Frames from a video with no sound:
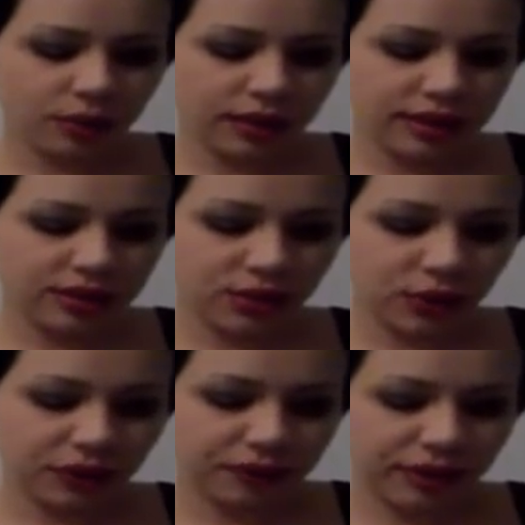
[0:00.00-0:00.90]
what is
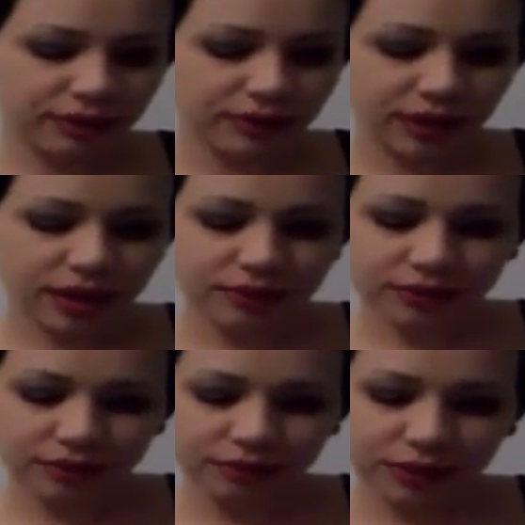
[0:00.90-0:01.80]
your favorite
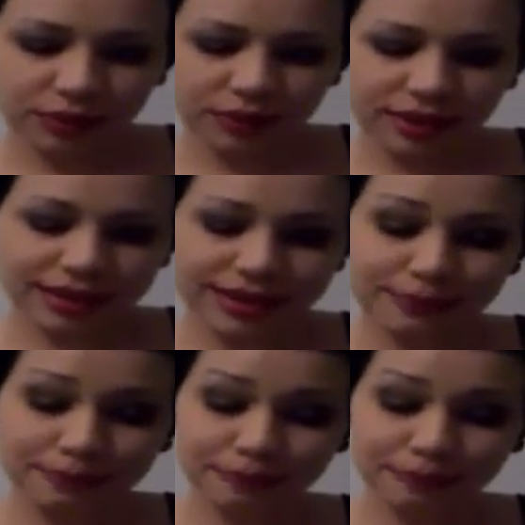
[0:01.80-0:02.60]
comfort food that's